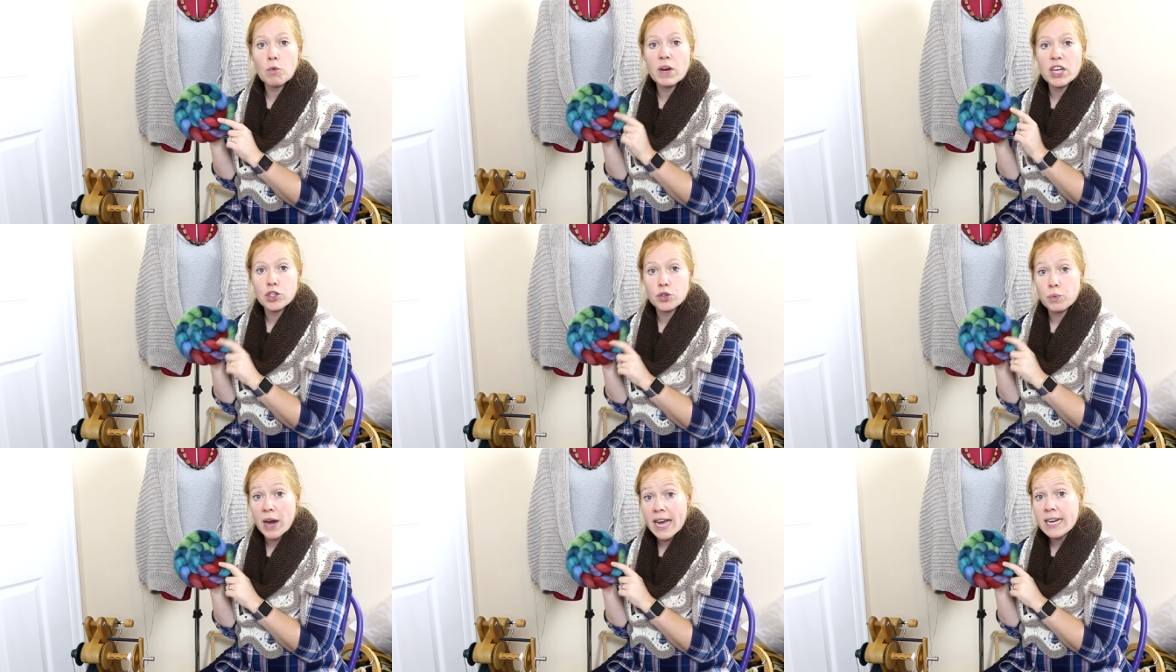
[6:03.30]
rich
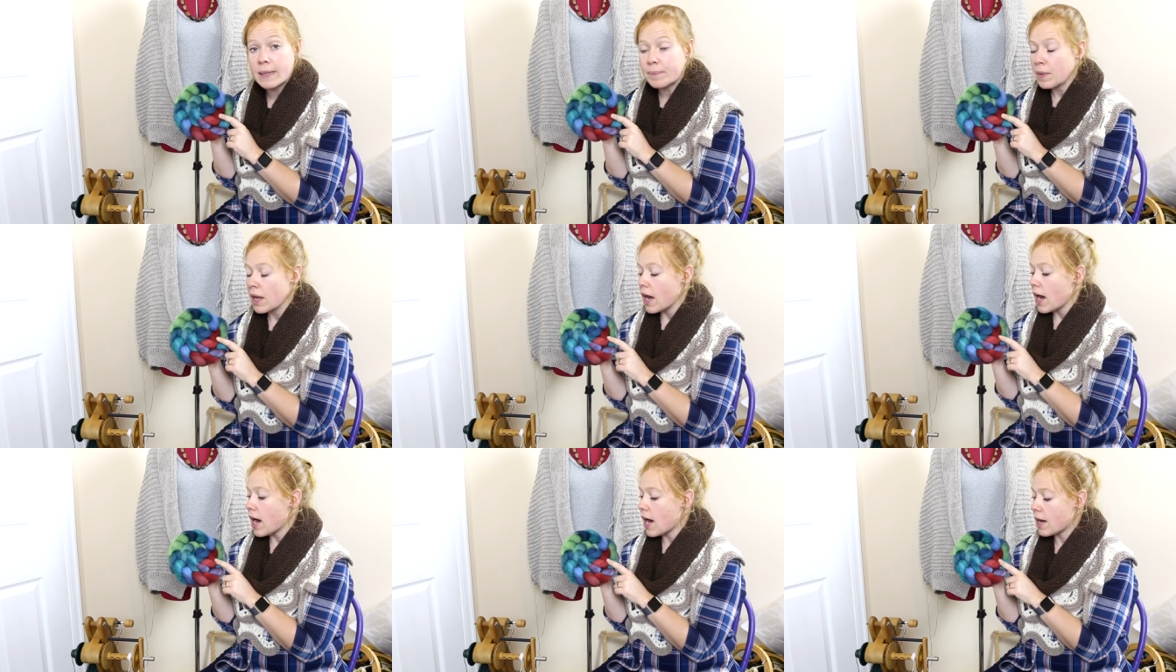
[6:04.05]
red,
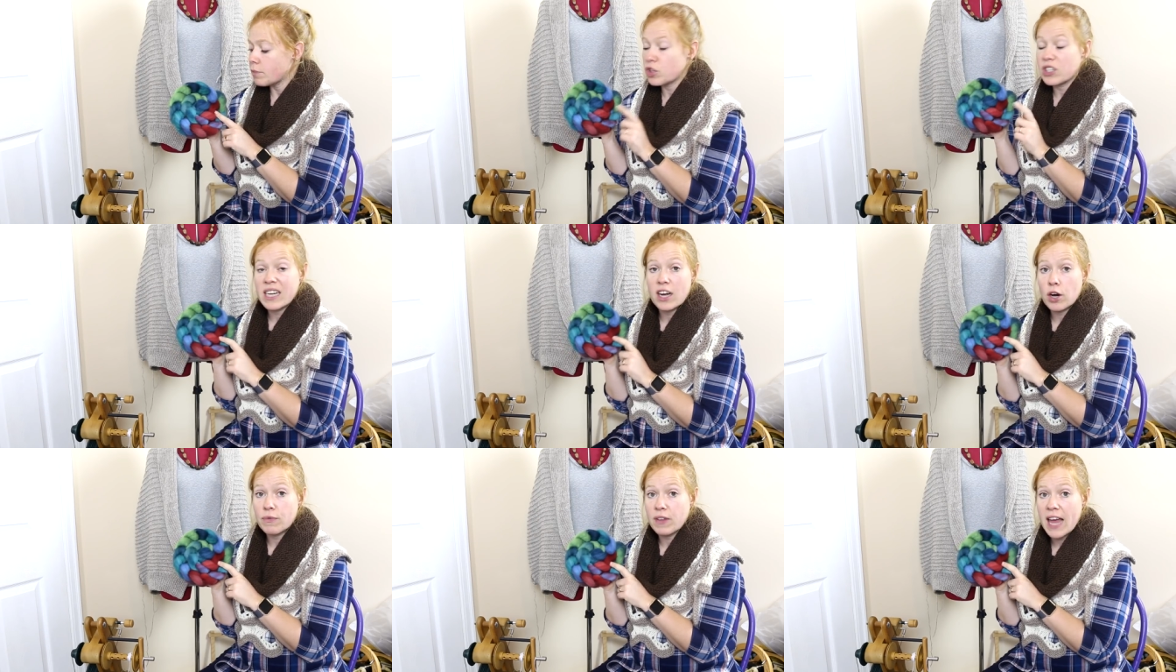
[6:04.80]
um, just like
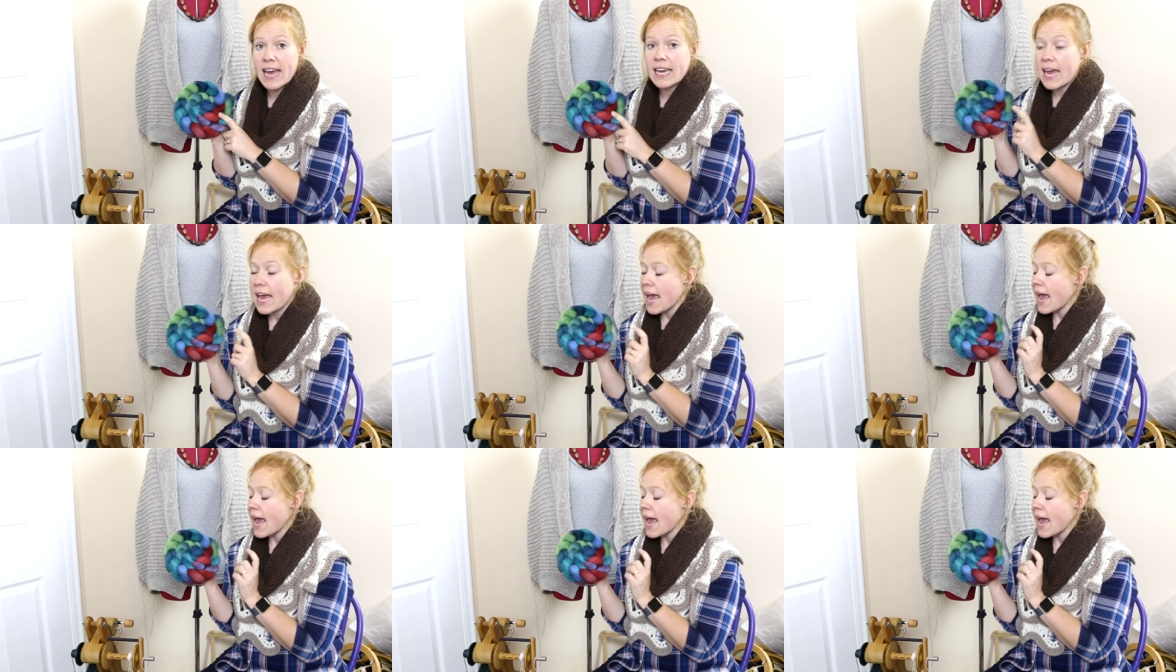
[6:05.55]
our flag.